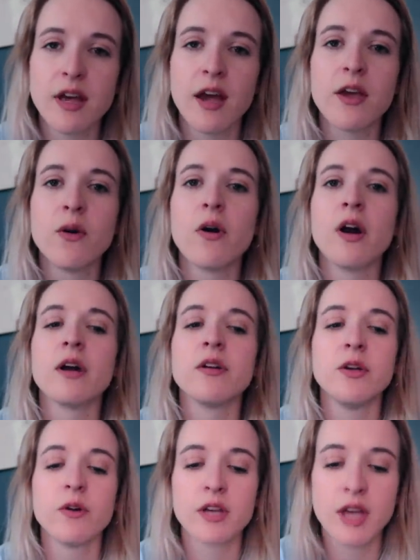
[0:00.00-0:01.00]
Like you are,
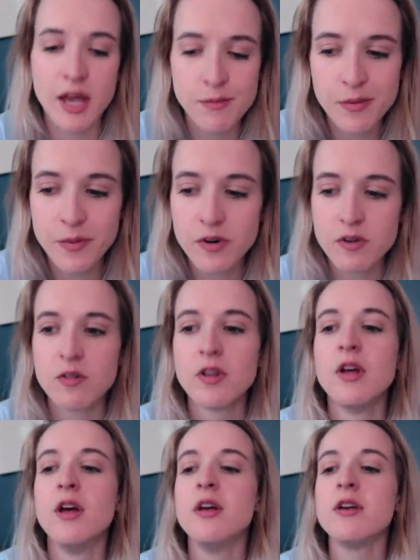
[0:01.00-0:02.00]
you're
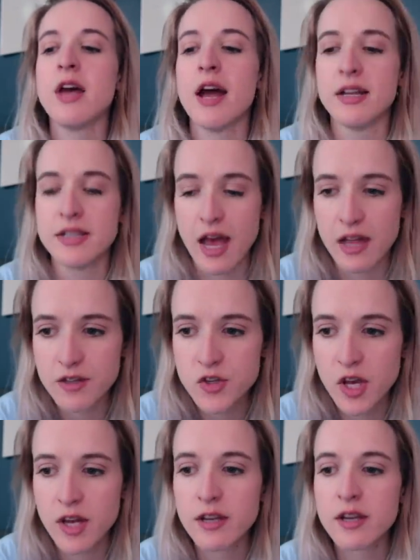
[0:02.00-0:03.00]
capable and
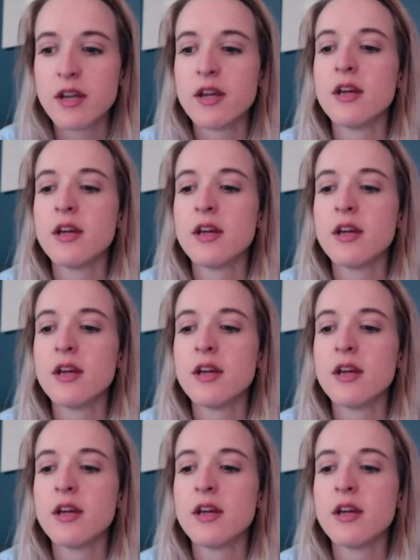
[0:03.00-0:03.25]
intelligent